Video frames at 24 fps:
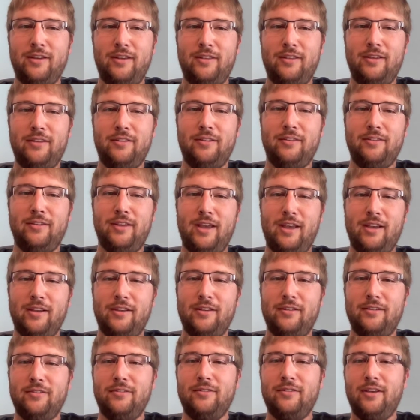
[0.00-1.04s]
I think this hack
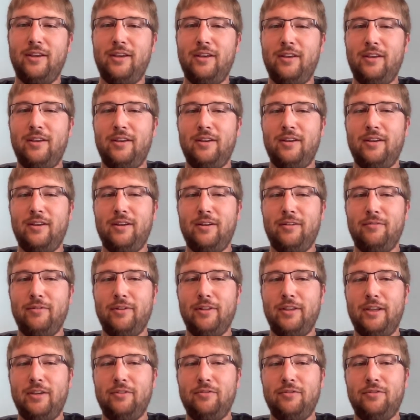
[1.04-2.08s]
is
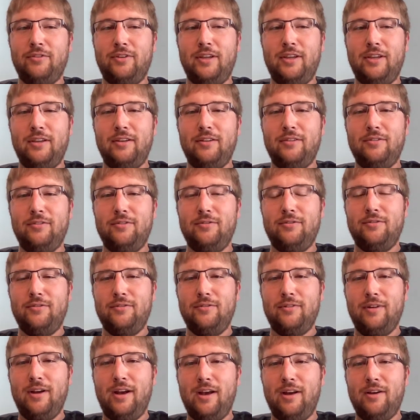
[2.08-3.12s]
really interesting due
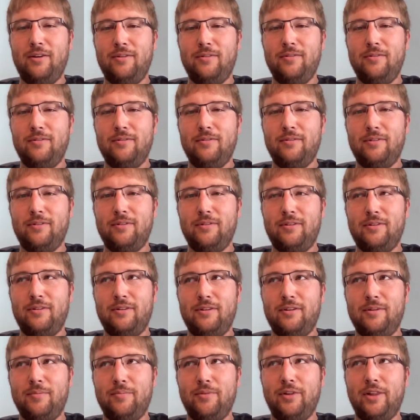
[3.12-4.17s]
to how
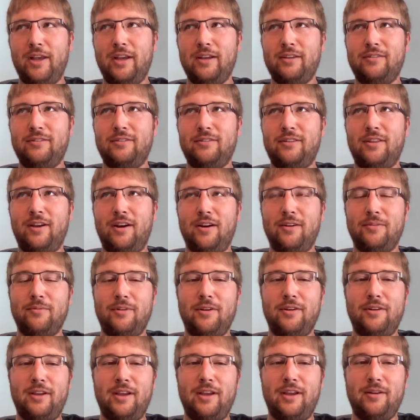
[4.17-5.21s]
complex the hardware
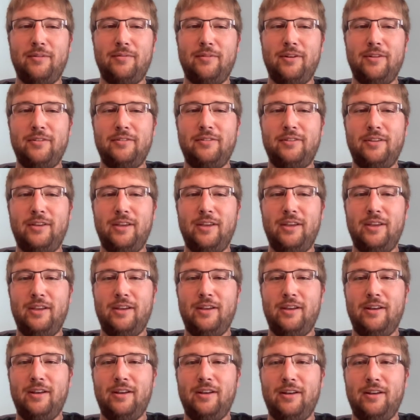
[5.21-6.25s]
attack was,
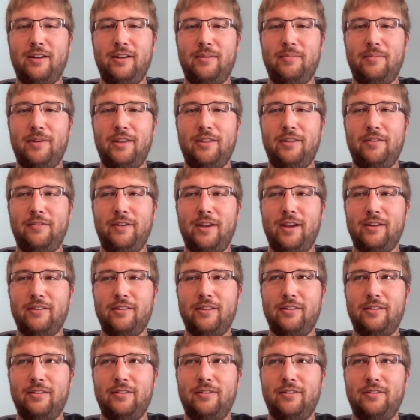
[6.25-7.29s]
and the fact that
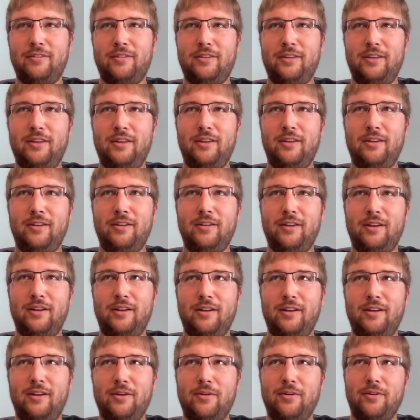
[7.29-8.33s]
this is
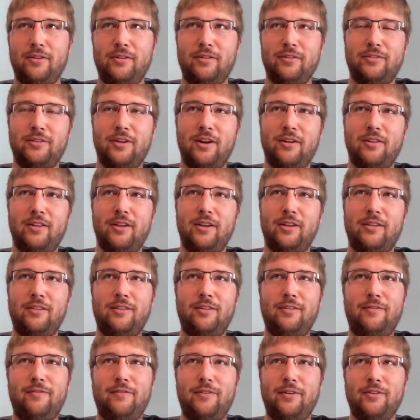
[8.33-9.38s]
according to Starlink, the
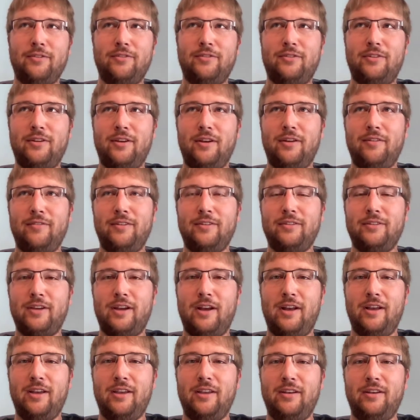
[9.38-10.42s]
first of its
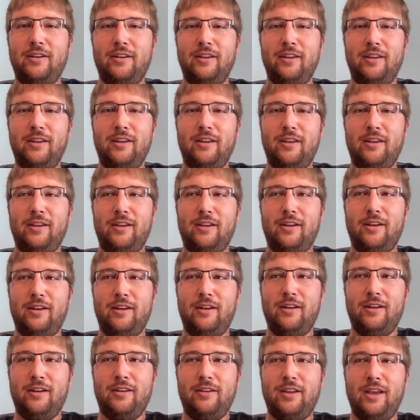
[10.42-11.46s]
kind
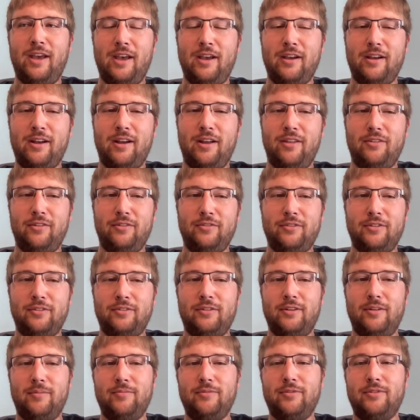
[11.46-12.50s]
attack on their
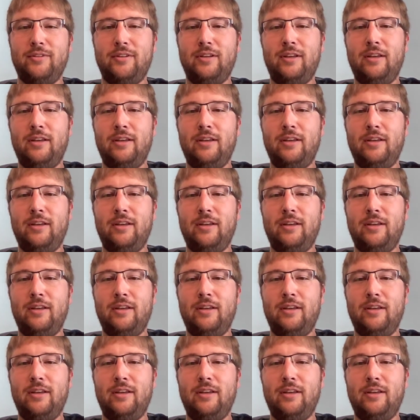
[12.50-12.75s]
systems.